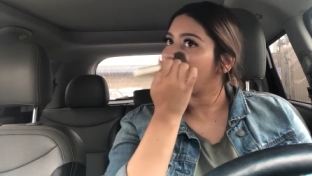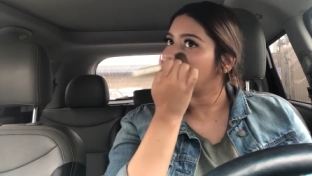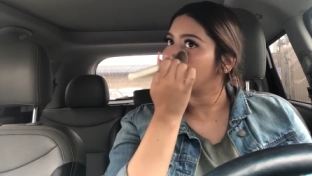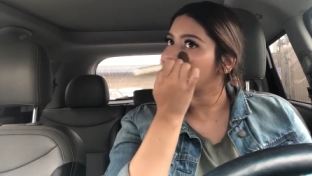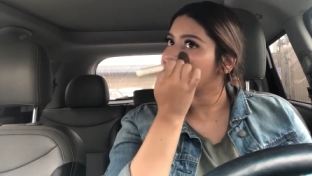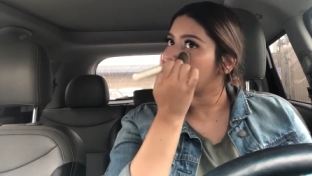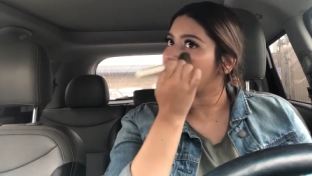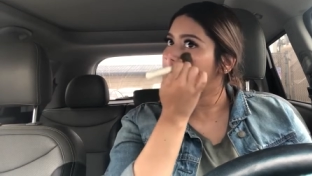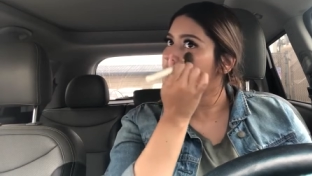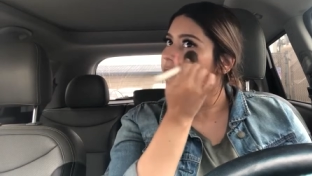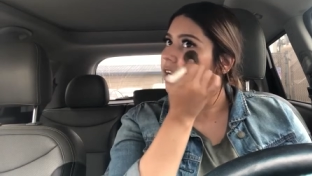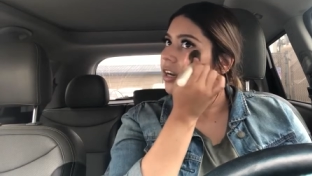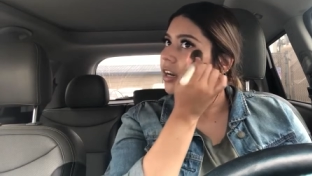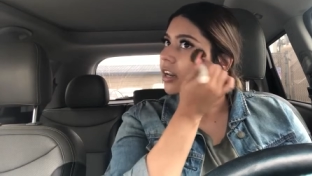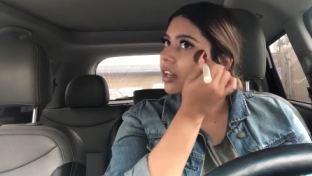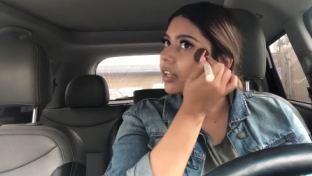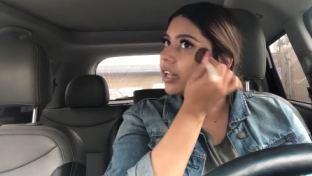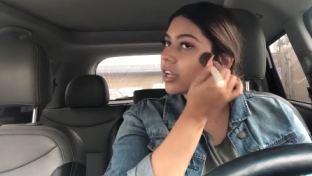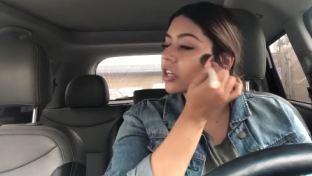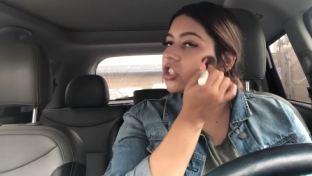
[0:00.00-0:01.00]
educated
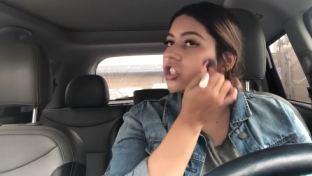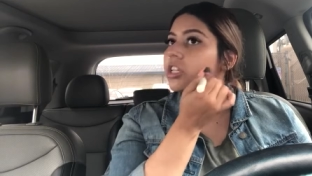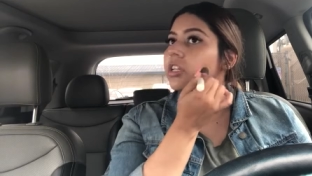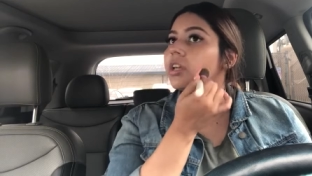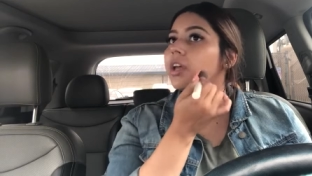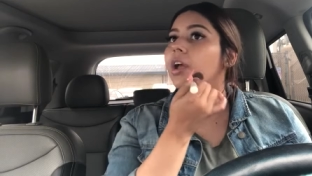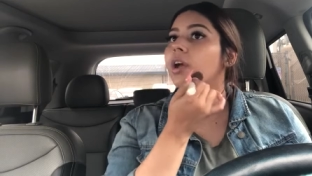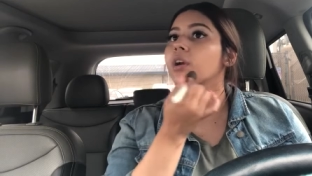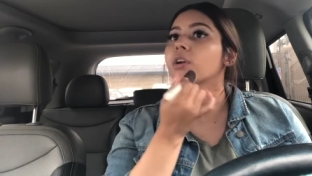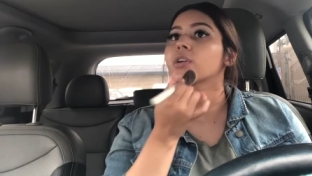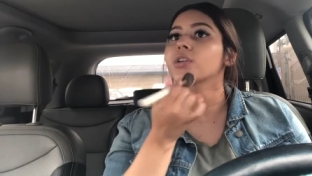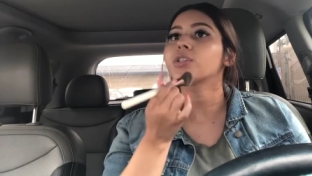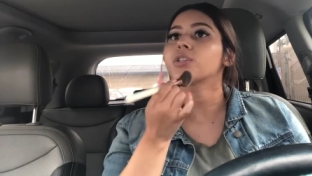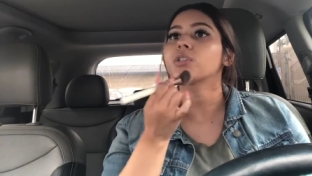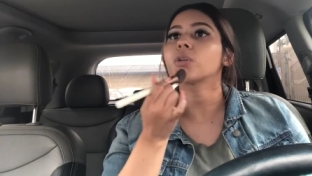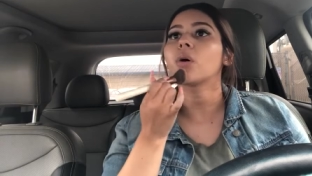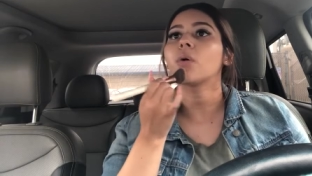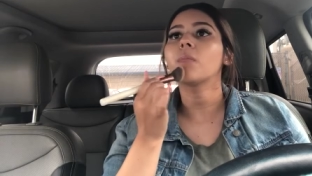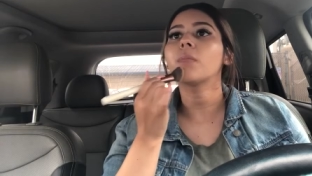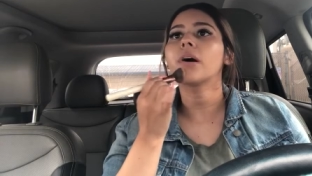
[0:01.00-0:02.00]
and like she cares
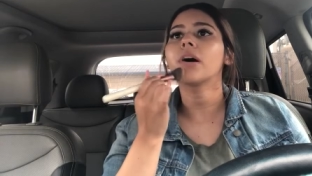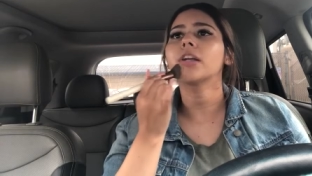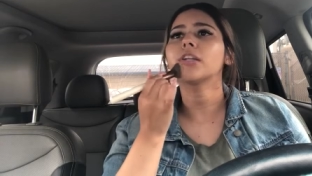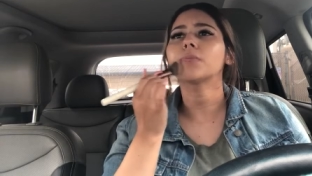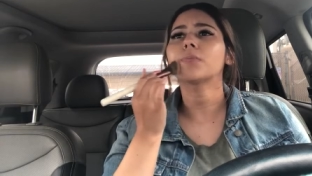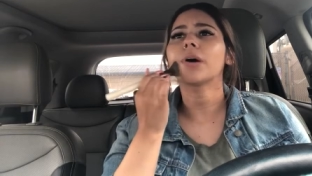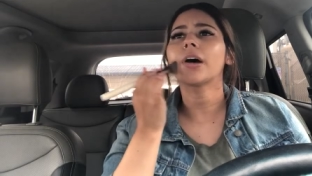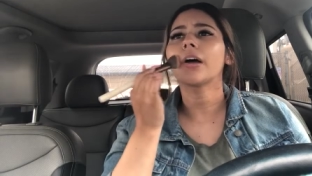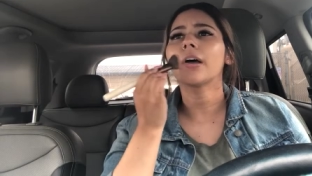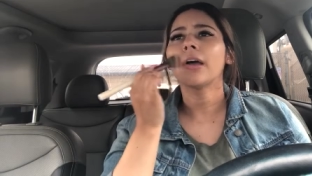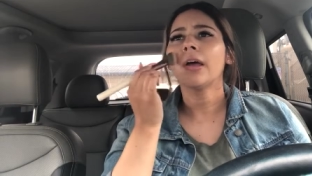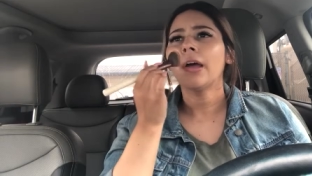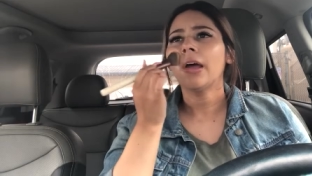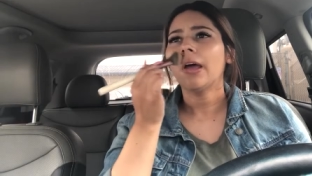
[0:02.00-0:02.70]
so much but